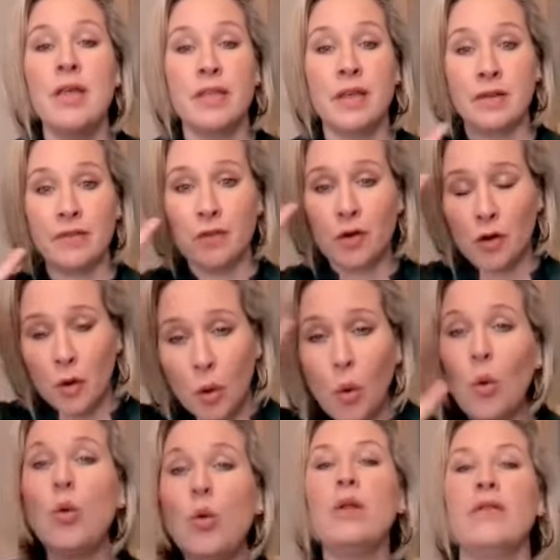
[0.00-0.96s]
that have got
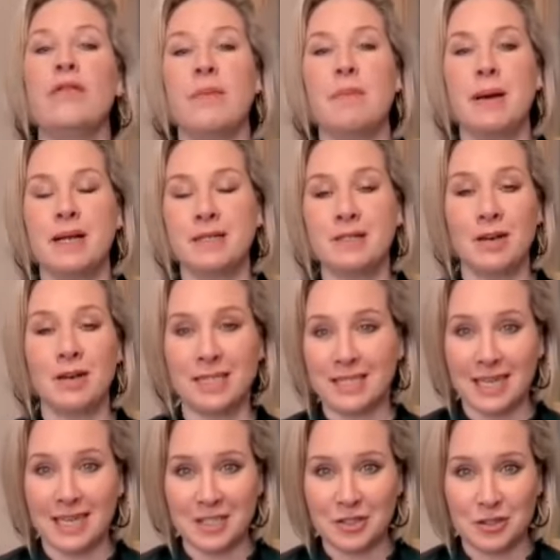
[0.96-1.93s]
all of the
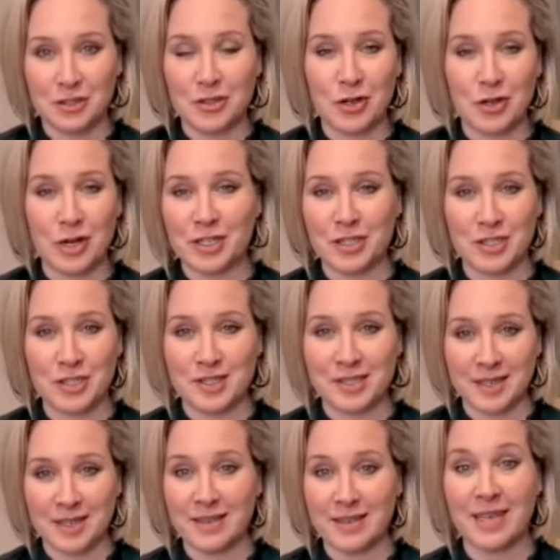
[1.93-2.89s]
monetization strategies
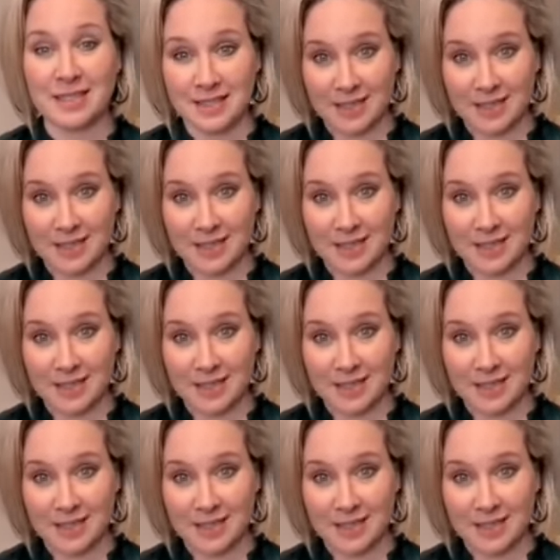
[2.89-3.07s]
sitting there,